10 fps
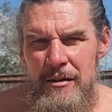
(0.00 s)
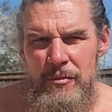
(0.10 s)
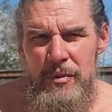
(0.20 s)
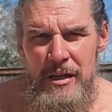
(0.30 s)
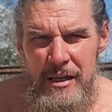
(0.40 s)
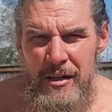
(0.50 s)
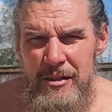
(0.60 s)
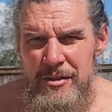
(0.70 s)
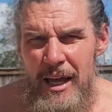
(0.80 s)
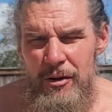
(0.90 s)

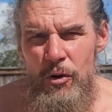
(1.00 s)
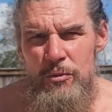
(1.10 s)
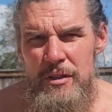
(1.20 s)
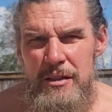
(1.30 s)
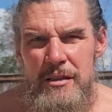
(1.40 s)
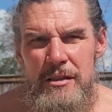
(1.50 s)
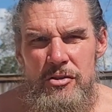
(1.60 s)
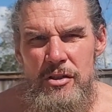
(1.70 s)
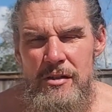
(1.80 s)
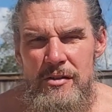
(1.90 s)
Because not only did
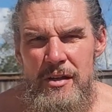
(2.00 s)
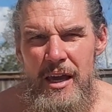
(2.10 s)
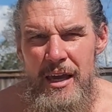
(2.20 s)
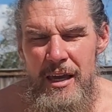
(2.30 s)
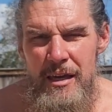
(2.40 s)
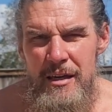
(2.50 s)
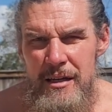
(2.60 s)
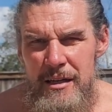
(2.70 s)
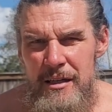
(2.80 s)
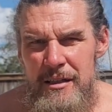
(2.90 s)
she say
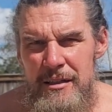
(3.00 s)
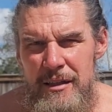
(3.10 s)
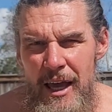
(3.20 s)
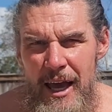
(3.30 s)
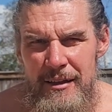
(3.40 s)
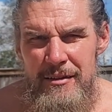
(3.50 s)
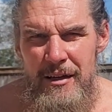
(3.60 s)
that